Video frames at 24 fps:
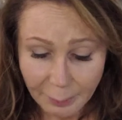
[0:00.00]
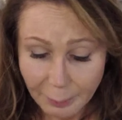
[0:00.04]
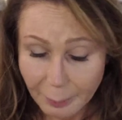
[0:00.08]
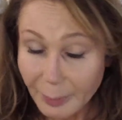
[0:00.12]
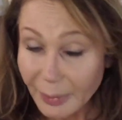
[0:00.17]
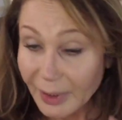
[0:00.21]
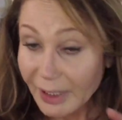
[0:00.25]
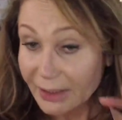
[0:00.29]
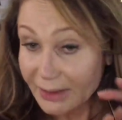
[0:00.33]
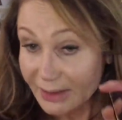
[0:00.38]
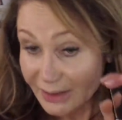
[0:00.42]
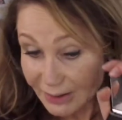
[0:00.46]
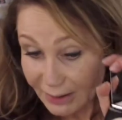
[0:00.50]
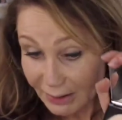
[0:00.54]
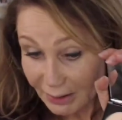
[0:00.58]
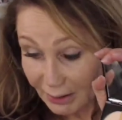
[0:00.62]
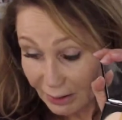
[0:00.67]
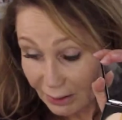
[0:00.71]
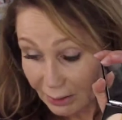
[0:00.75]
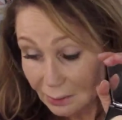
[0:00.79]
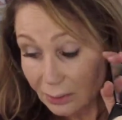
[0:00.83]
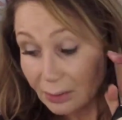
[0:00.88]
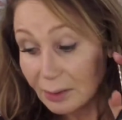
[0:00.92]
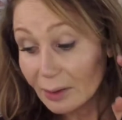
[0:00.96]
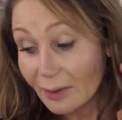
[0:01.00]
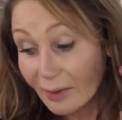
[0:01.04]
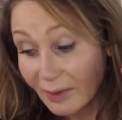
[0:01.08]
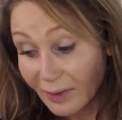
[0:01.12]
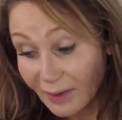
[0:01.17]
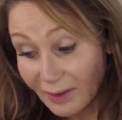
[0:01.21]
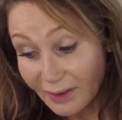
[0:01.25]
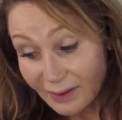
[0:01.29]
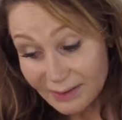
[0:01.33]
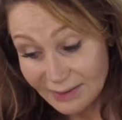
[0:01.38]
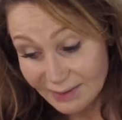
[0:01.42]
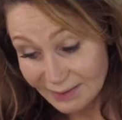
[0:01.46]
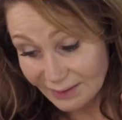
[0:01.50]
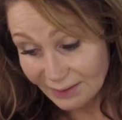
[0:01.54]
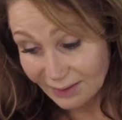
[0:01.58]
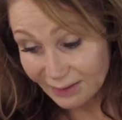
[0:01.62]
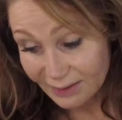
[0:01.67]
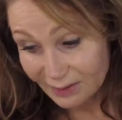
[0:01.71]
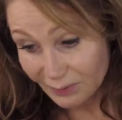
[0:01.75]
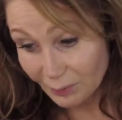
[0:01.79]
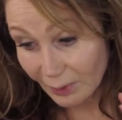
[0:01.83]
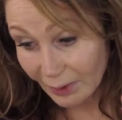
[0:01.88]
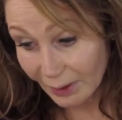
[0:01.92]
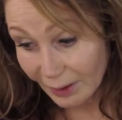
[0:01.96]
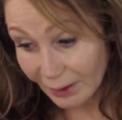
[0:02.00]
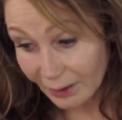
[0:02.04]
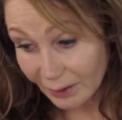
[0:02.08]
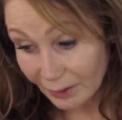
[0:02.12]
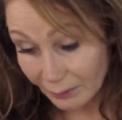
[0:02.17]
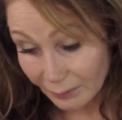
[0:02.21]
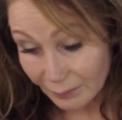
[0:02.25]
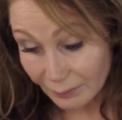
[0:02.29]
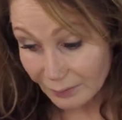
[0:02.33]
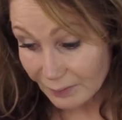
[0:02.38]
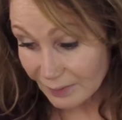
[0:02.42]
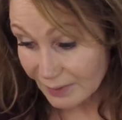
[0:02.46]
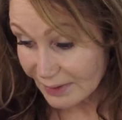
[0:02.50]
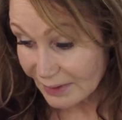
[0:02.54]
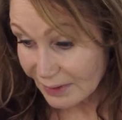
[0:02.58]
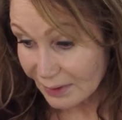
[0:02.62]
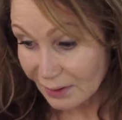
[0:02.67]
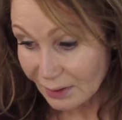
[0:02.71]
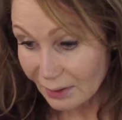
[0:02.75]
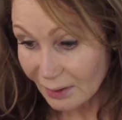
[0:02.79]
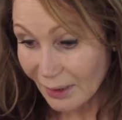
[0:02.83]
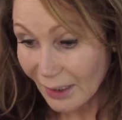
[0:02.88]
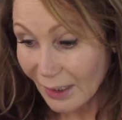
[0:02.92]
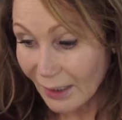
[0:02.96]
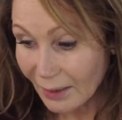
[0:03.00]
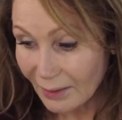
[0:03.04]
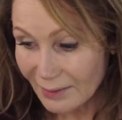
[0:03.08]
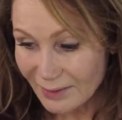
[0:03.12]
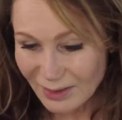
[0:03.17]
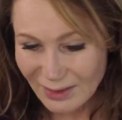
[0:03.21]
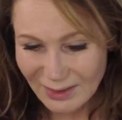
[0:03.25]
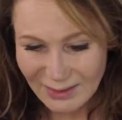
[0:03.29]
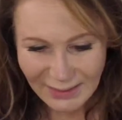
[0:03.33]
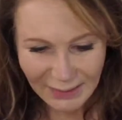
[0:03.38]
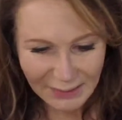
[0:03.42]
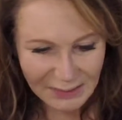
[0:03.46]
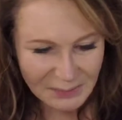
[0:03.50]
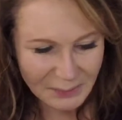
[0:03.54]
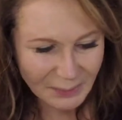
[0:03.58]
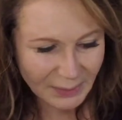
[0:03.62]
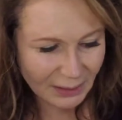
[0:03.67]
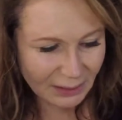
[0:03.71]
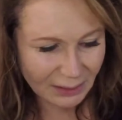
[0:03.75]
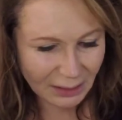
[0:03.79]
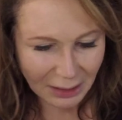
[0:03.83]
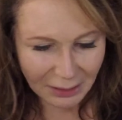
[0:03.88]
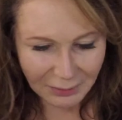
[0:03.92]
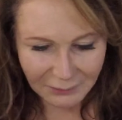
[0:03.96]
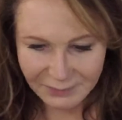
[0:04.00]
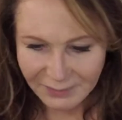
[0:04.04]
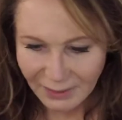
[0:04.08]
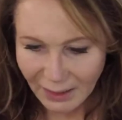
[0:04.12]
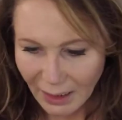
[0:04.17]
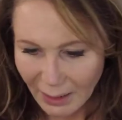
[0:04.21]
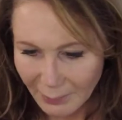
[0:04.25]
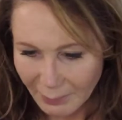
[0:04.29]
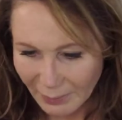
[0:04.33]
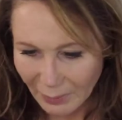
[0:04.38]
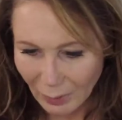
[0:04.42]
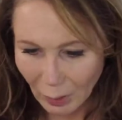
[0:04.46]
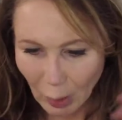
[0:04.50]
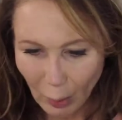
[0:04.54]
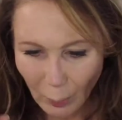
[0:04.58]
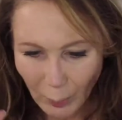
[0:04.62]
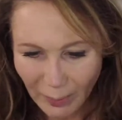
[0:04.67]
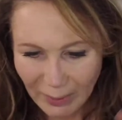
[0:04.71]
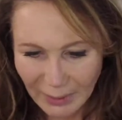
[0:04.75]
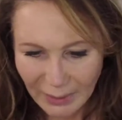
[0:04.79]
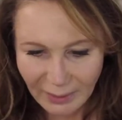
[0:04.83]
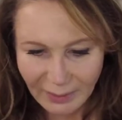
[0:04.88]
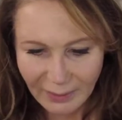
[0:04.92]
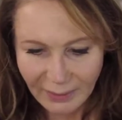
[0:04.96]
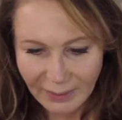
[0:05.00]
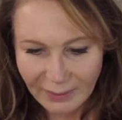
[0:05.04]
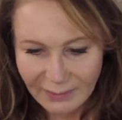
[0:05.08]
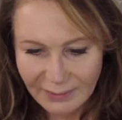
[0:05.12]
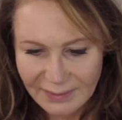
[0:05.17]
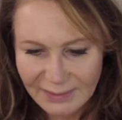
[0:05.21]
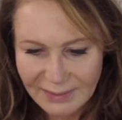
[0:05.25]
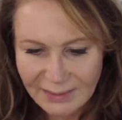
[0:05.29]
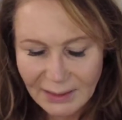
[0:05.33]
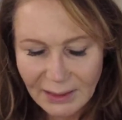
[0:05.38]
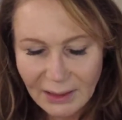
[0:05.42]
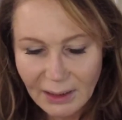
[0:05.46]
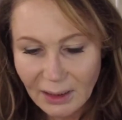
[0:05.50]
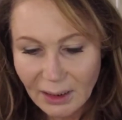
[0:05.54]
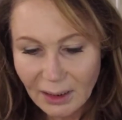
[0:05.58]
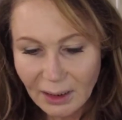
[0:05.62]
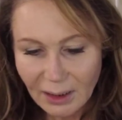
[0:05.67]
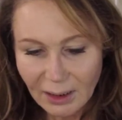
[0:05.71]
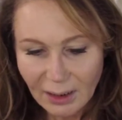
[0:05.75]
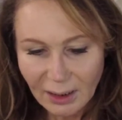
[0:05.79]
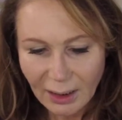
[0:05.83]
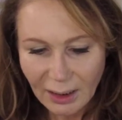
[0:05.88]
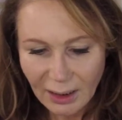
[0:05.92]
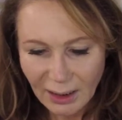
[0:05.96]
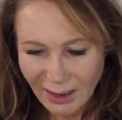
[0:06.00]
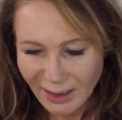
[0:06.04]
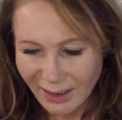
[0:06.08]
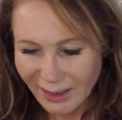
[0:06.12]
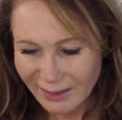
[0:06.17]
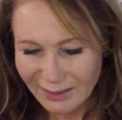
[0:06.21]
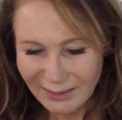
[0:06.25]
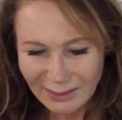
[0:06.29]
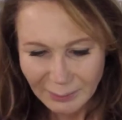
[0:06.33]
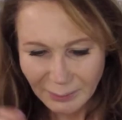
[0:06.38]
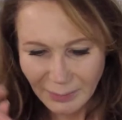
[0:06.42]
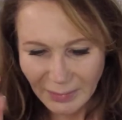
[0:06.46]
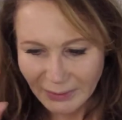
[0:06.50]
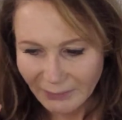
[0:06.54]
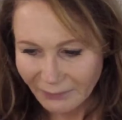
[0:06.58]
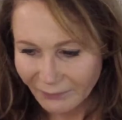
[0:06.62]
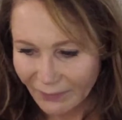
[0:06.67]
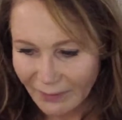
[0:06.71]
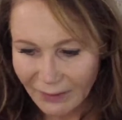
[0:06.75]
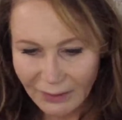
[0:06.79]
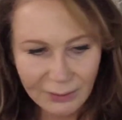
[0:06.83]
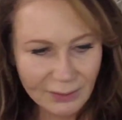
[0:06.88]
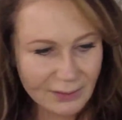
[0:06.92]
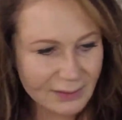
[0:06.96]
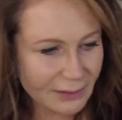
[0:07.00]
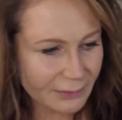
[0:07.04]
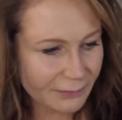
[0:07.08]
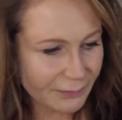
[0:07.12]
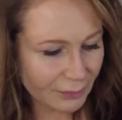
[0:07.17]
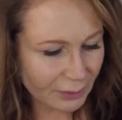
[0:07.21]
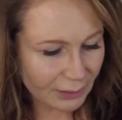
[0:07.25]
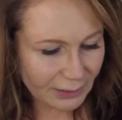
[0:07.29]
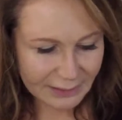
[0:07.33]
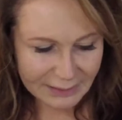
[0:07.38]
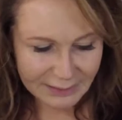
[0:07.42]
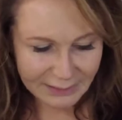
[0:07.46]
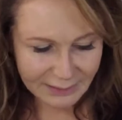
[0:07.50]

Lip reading: But this is what I use. And it just saves me a lot of time on opening things. My fingers are really